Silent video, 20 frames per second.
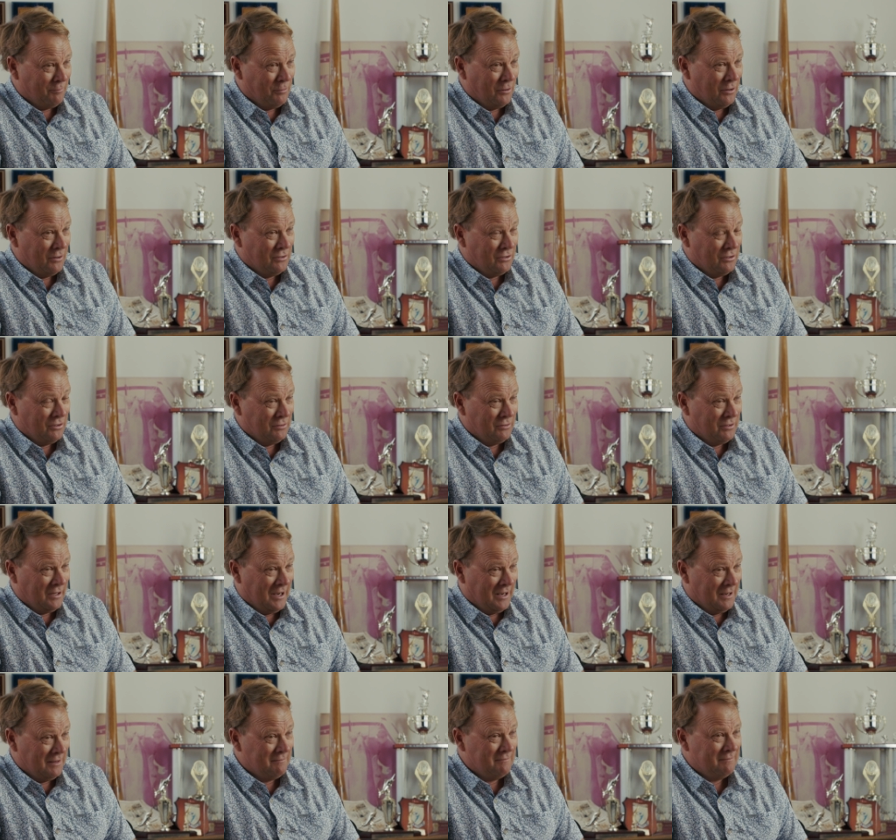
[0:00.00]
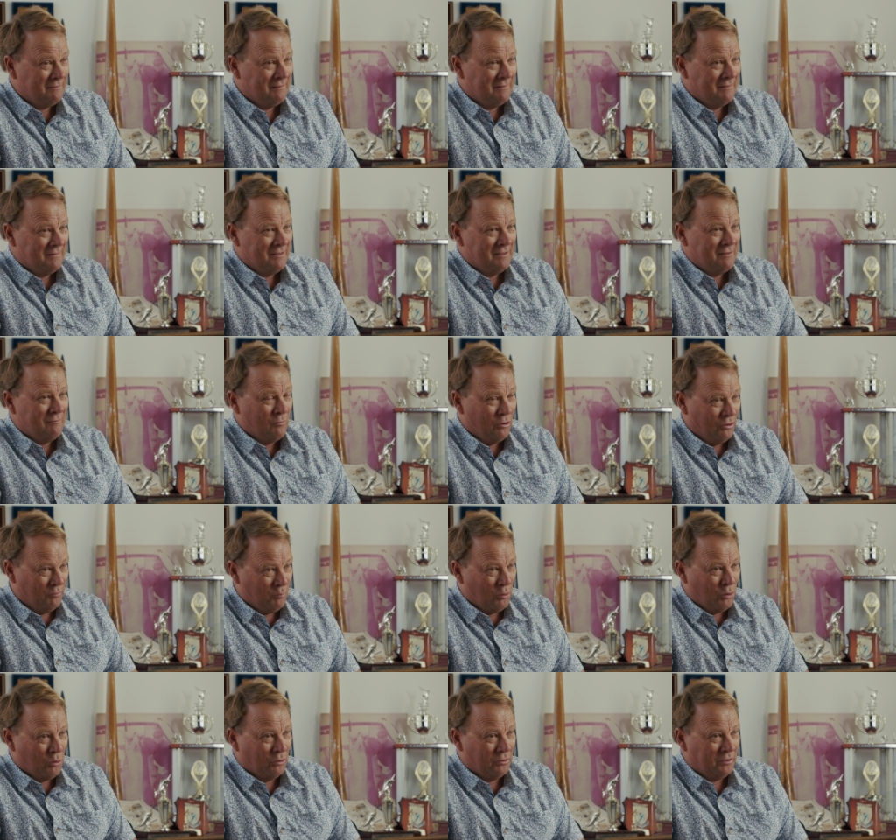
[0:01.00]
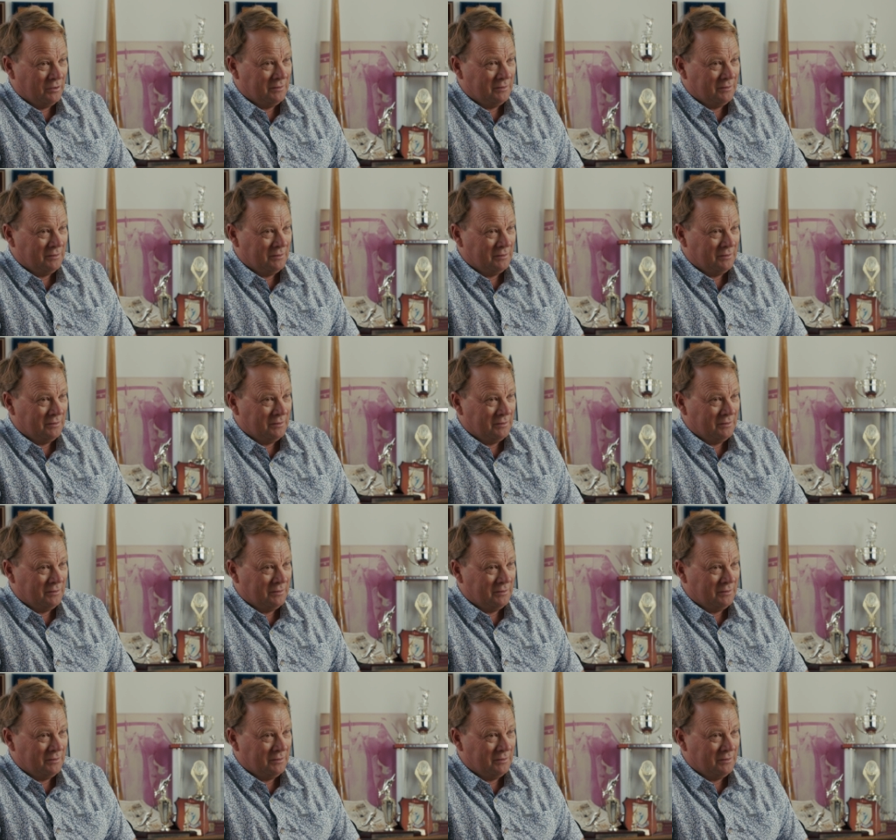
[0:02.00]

Pro 210 was born.